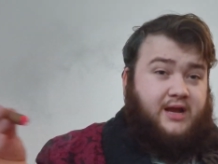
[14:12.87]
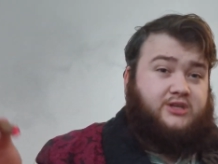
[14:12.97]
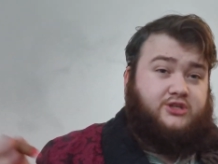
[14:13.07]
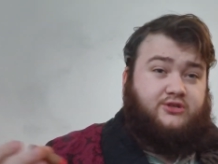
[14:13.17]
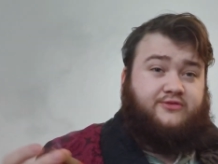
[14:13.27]

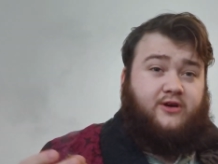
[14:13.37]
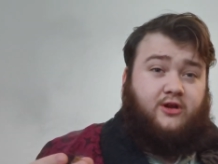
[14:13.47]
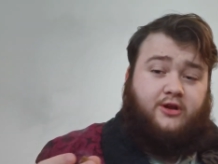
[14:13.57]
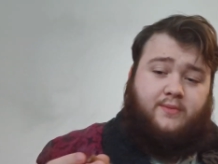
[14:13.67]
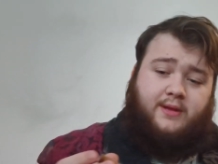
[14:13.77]
That's just
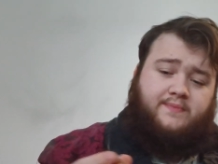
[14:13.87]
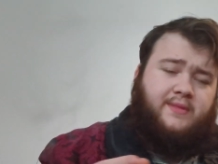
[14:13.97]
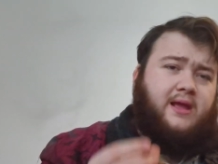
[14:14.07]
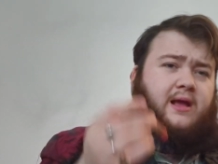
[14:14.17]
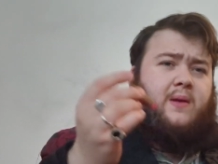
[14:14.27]
fallen on me.
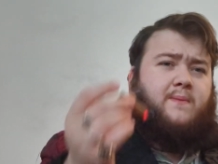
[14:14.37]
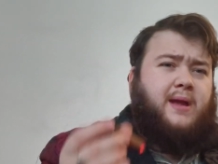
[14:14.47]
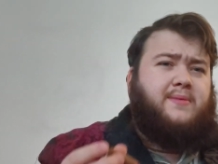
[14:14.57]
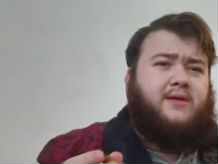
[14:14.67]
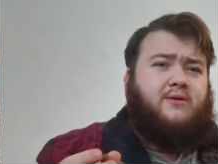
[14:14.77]

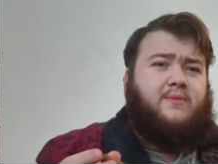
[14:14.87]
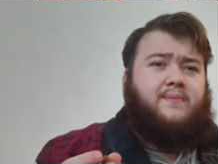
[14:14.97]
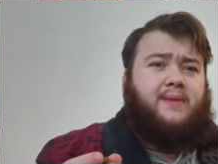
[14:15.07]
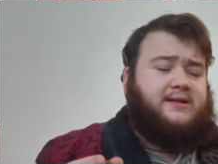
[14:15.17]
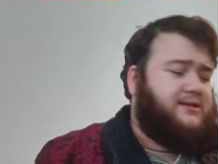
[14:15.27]
Maybe they're a
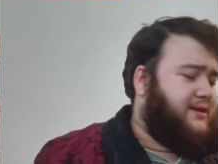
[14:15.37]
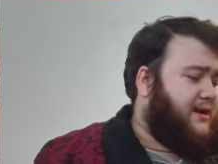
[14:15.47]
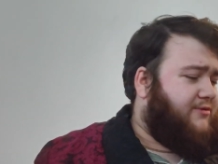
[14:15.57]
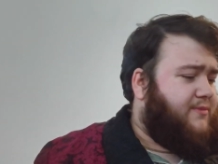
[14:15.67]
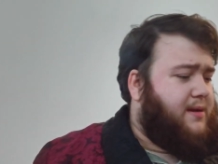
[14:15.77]
bit better than
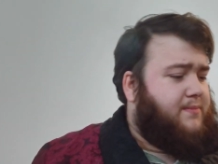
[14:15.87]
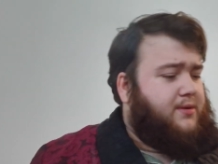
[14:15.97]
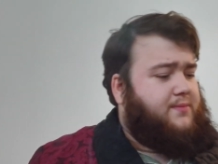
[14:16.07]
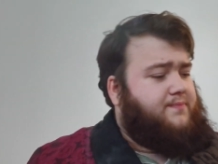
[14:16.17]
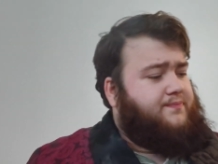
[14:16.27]
I remember.